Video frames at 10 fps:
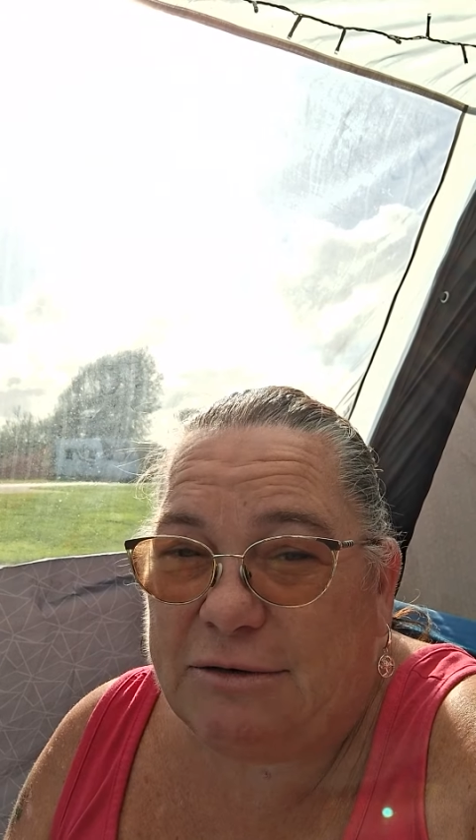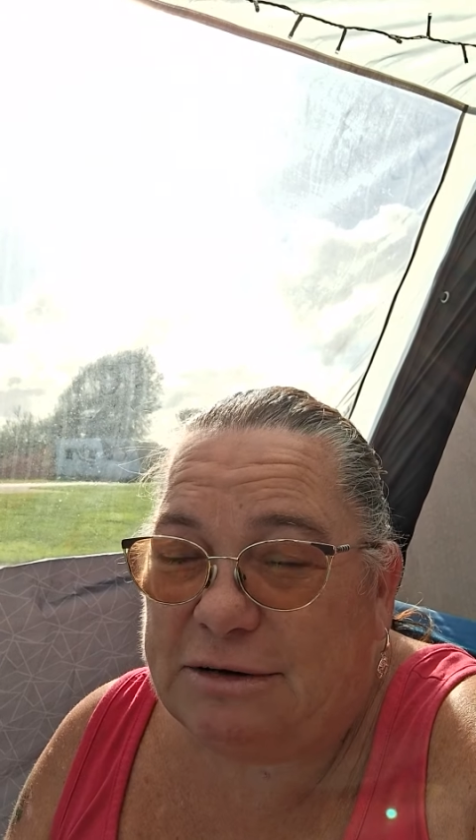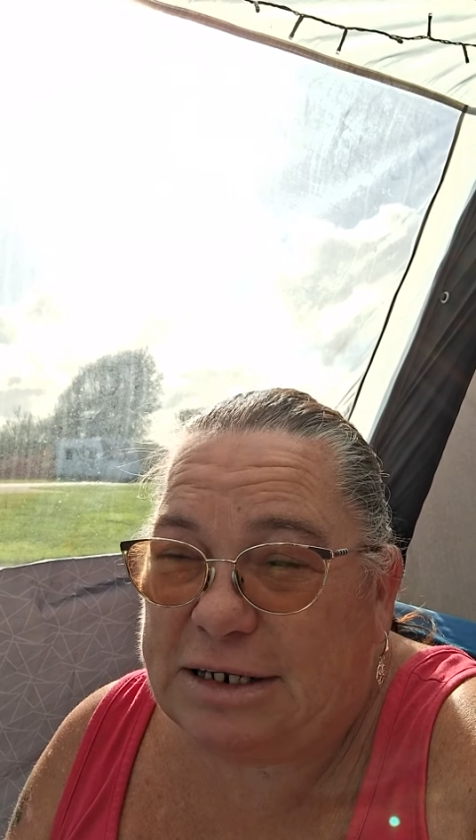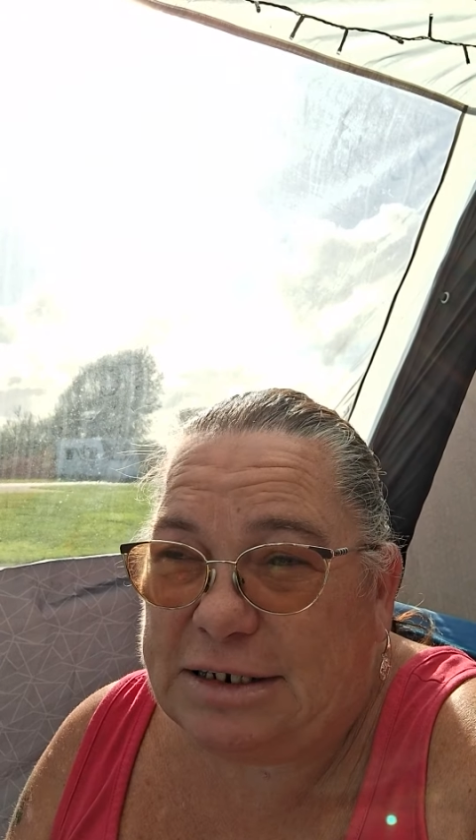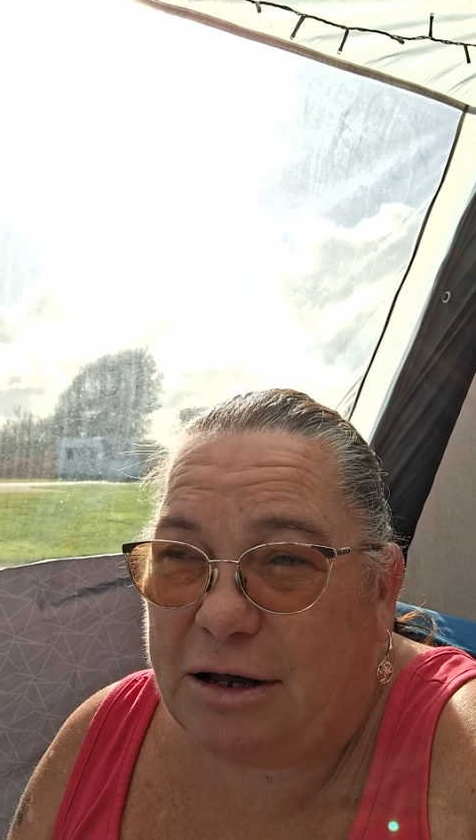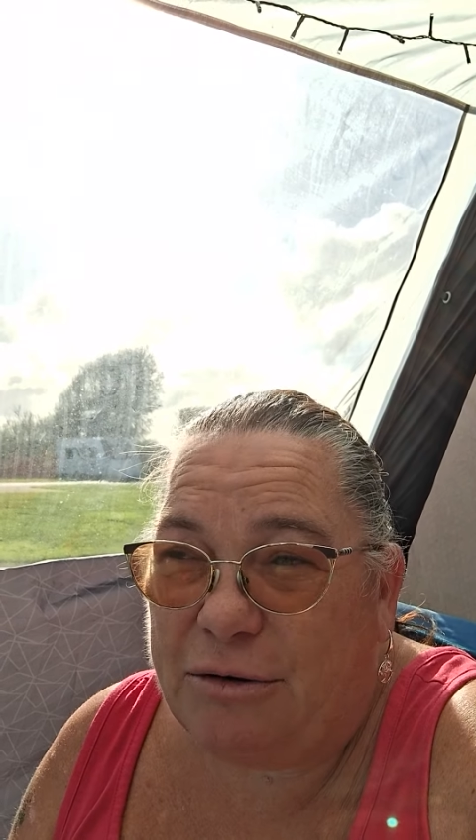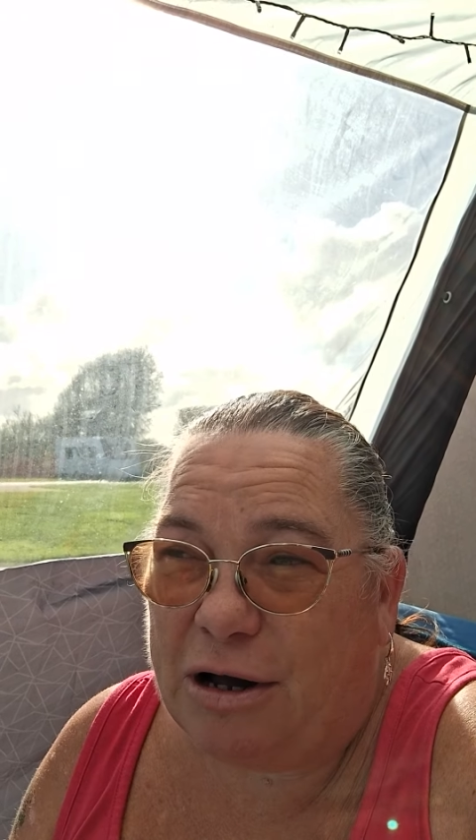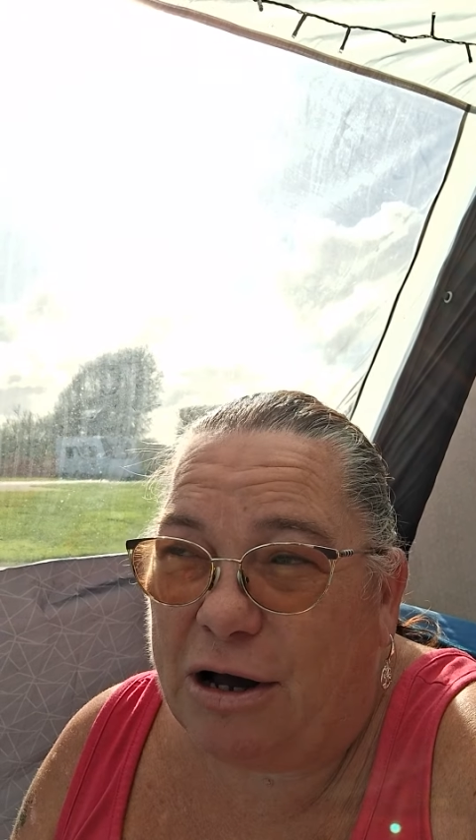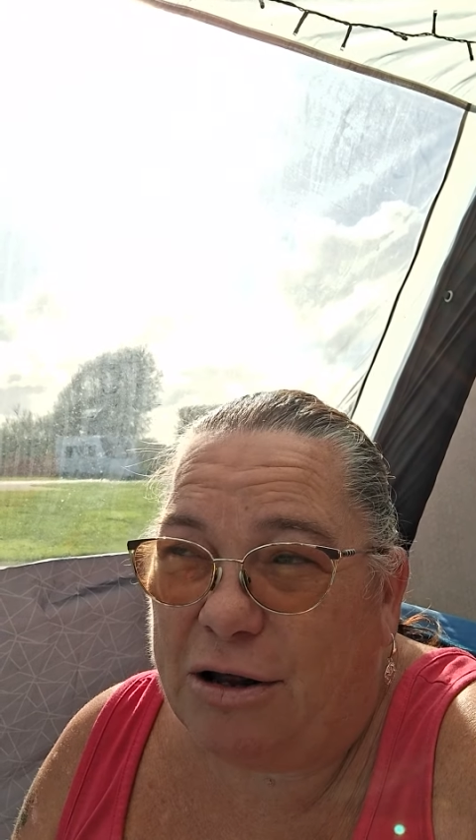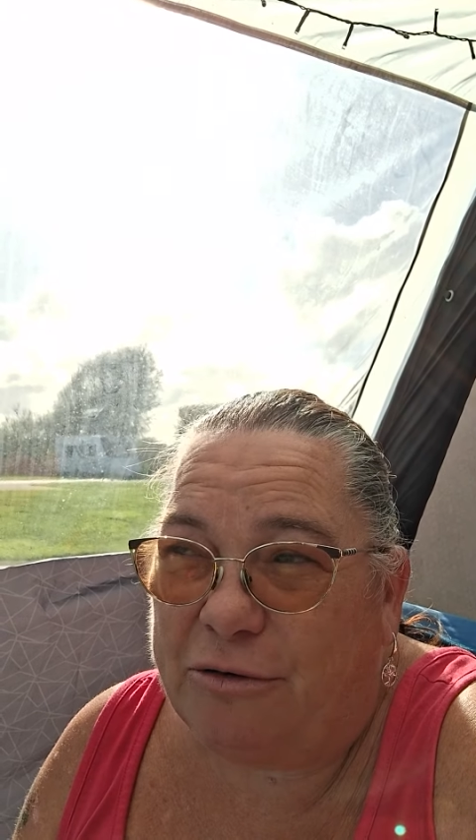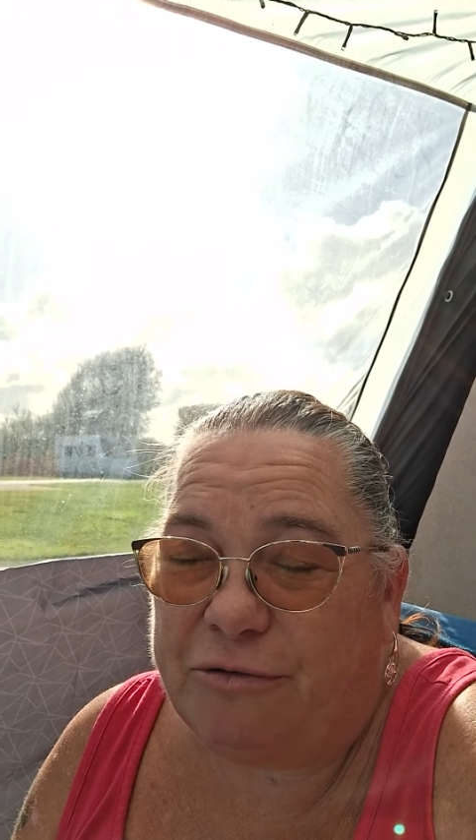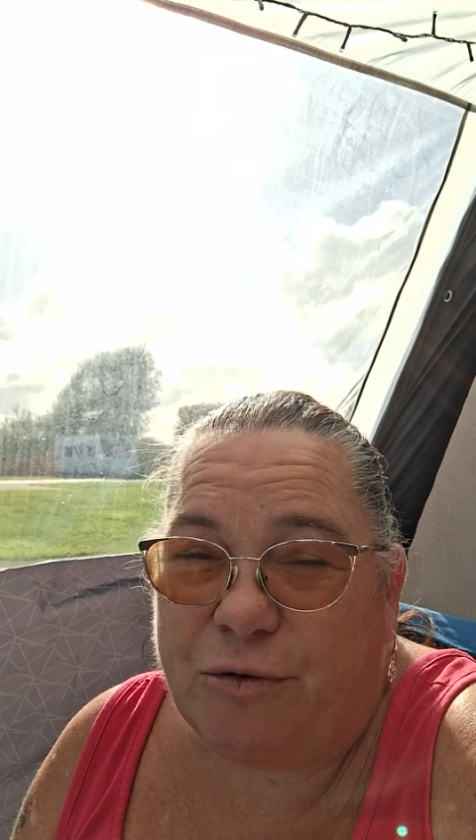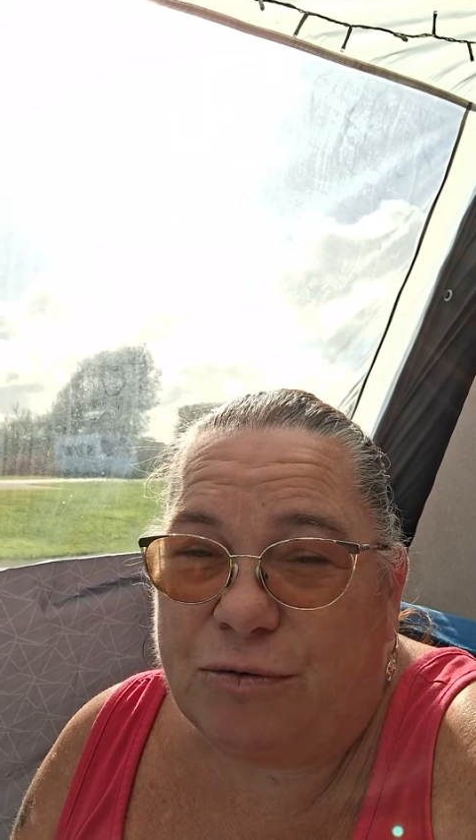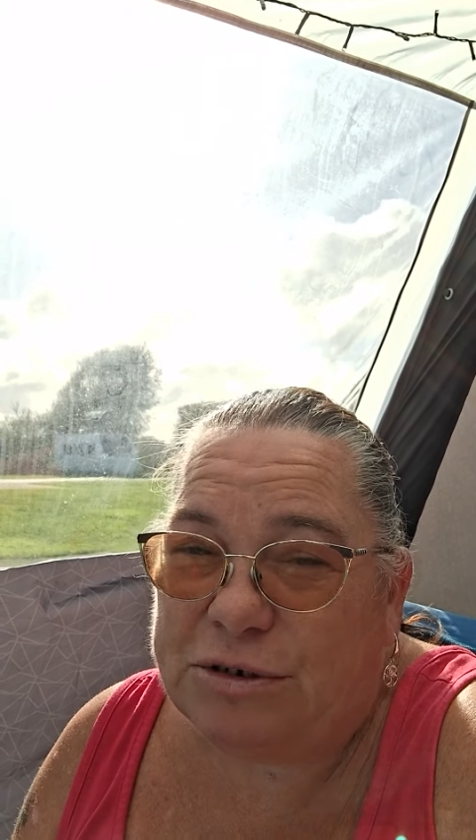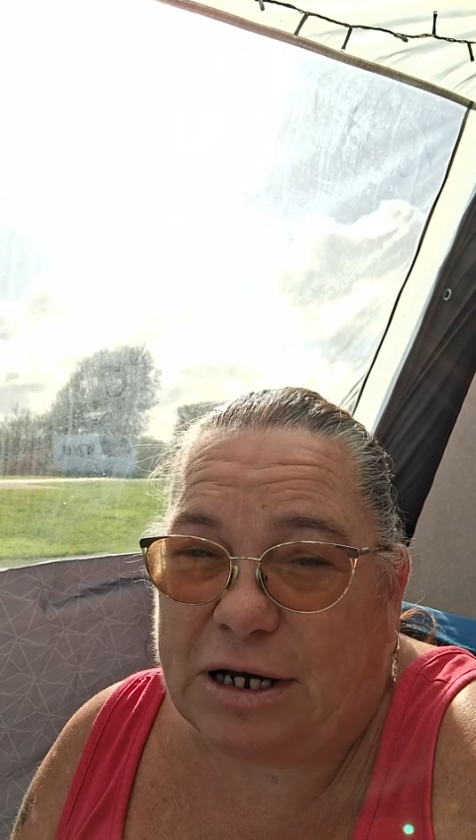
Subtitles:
I really don't. I can't afford